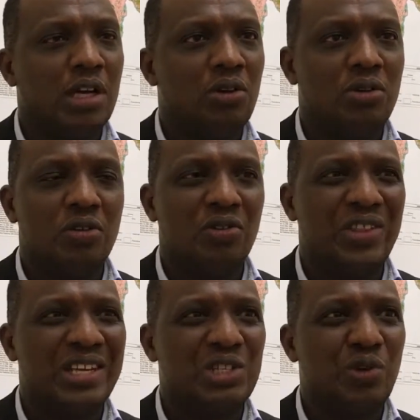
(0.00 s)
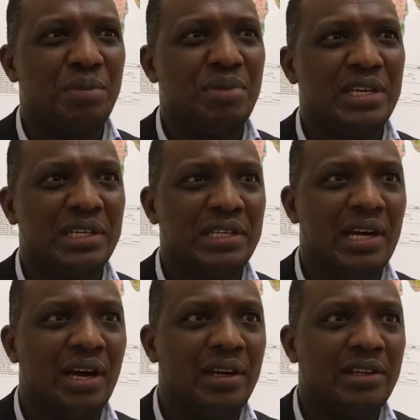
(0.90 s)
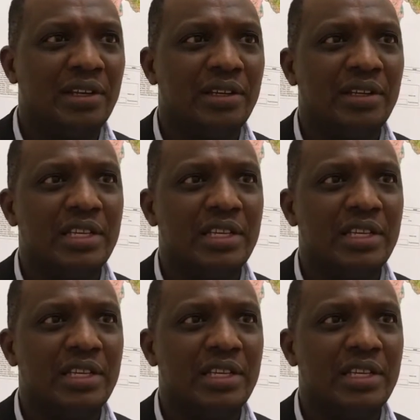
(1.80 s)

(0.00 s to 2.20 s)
lot of things were being done in